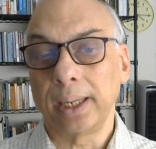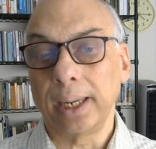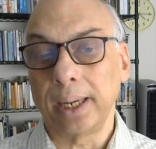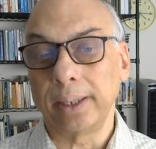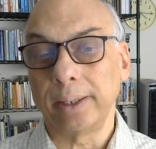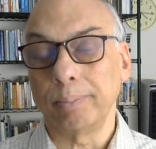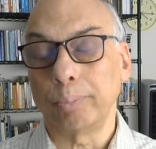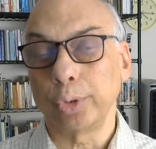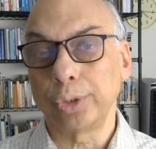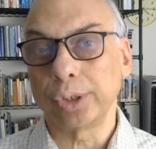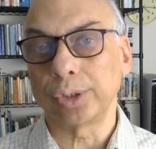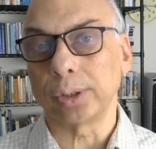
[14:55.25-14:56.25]
and in
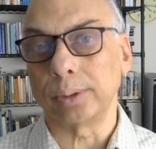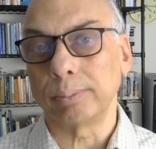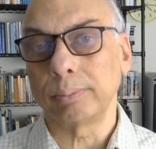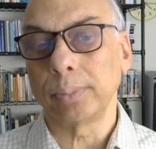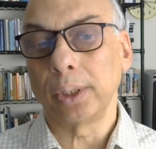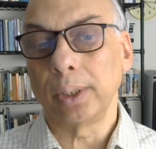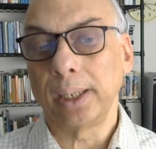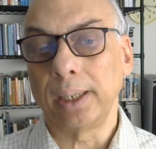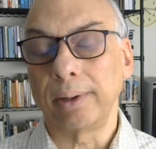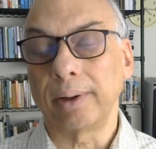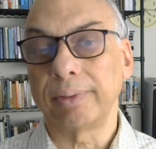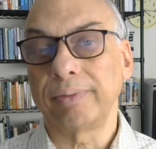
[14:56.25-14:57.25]
Buddhism
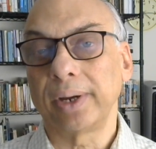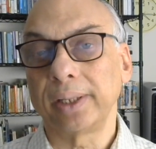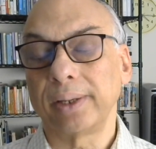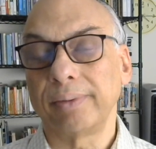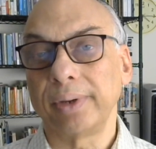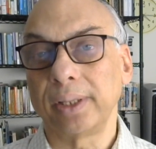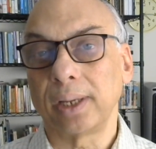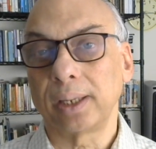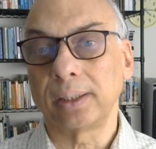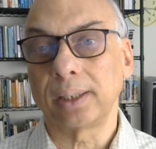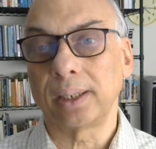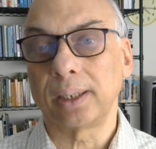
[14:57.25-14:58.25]
in Advaita
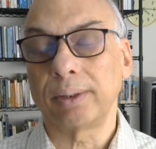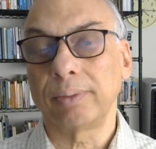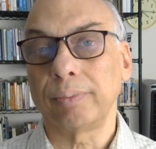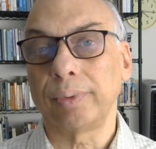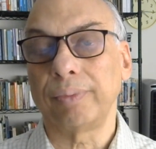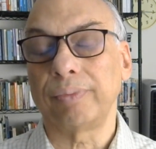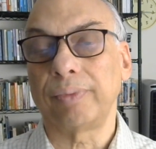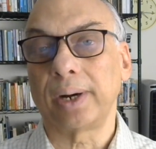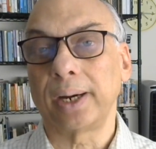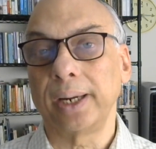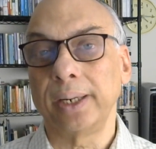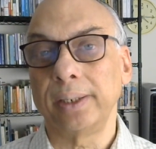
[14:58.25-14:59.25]
Vedanta, we
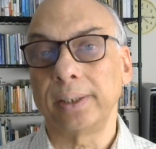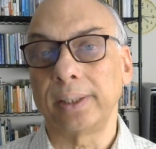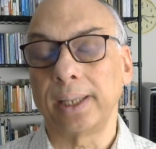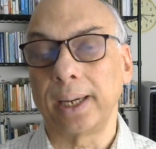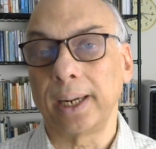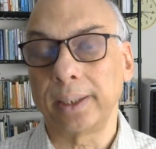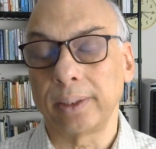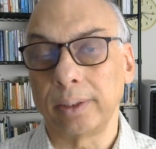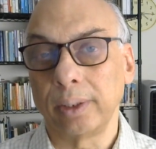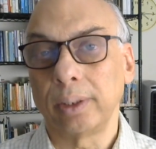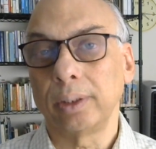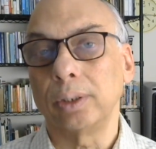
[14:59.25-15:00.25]
find that
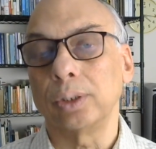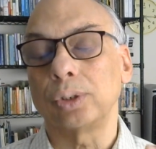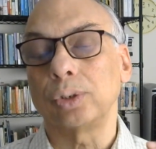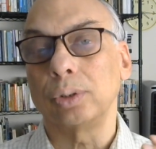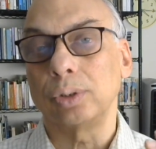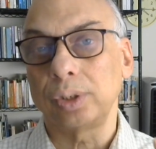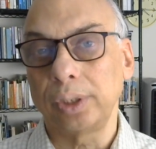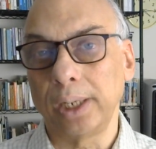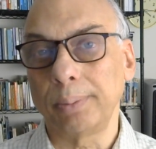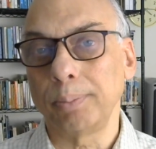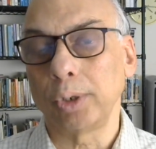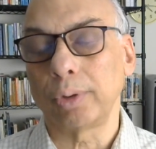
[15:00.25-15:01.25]
this
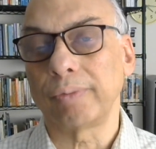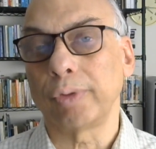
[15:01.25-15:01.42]
statement of